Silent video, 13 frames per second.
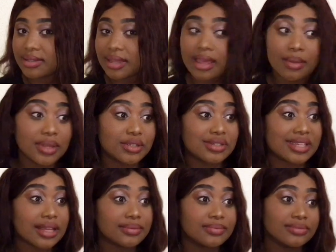Hey,
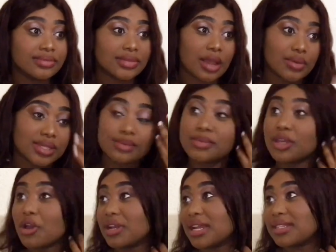Betuna. I was
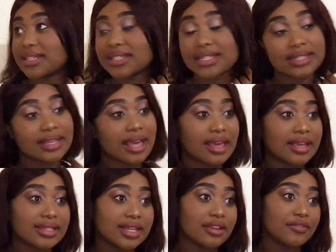Mikon addresses like I
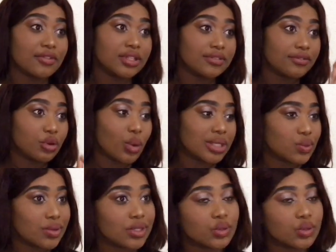guess on a 44 what